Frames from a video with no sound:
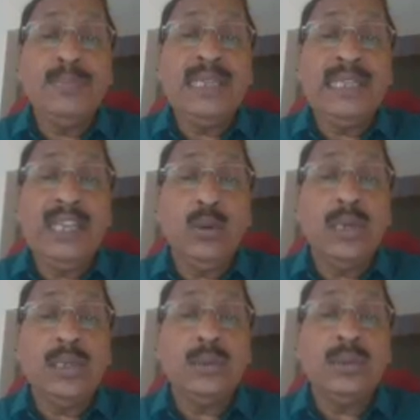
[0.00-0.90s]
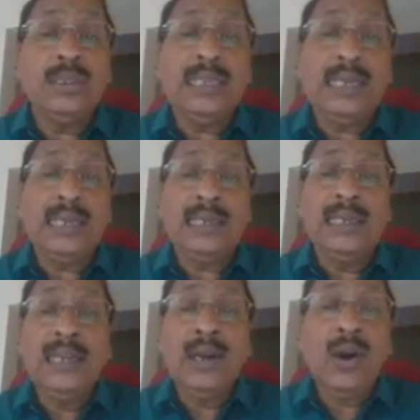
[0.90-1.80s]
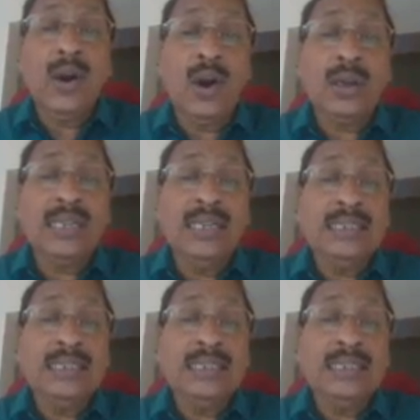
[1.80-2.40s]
equal to TL, or